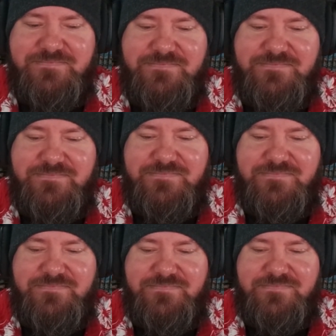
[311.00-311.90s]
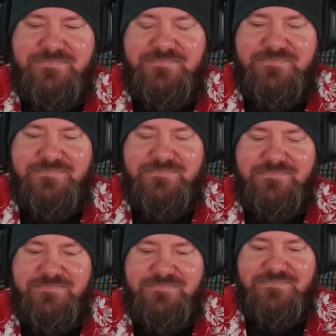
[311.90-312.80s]

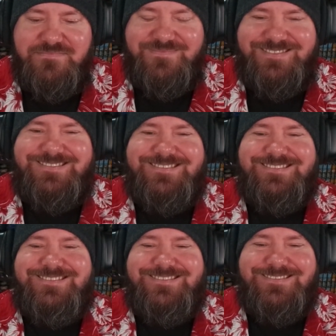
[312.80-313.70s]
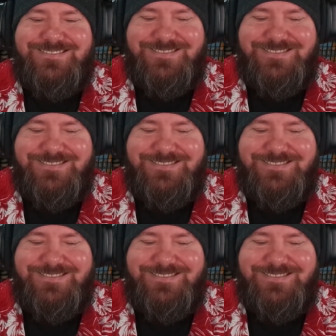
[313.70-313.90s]
Nothing is said.